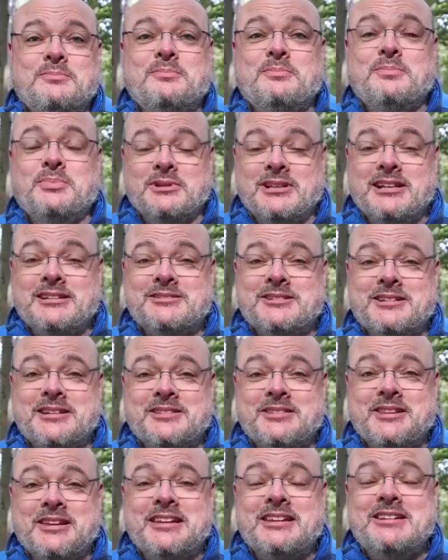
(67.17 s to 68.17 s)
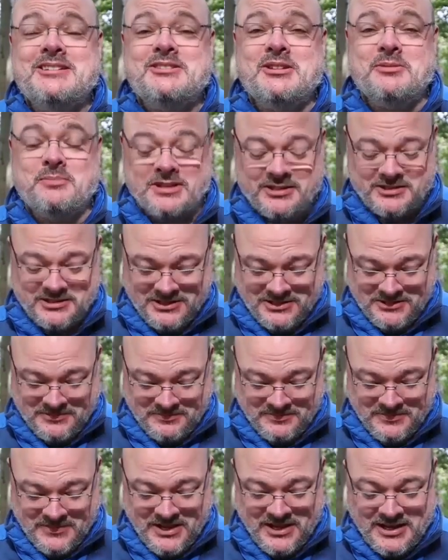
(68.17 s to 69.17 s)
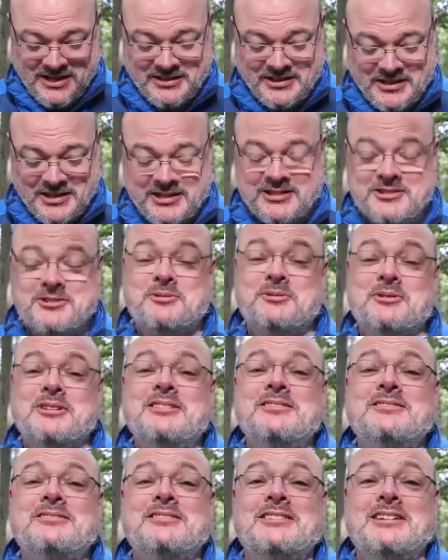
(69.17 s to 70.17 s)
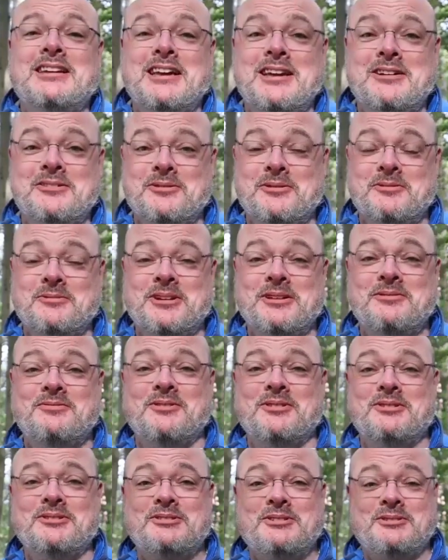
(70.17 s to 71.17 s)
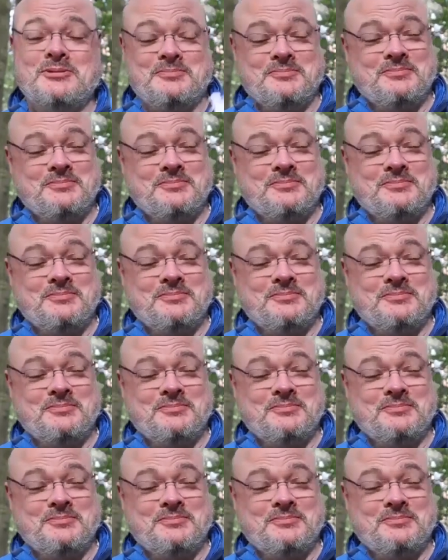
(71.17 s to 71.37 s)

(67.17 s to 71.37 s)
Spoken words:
But let's get the easy bits and the history out of the way first.